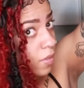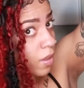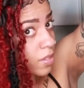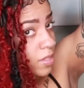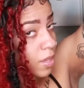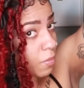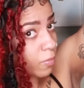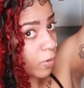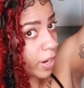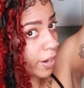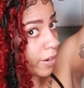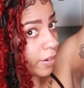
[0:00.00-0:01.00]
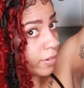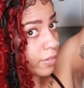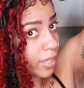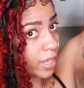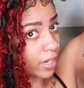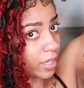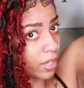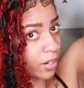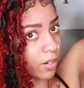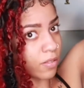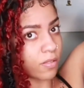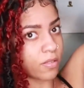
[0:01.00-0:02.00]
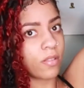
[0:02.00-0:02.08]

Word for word: somewhere in here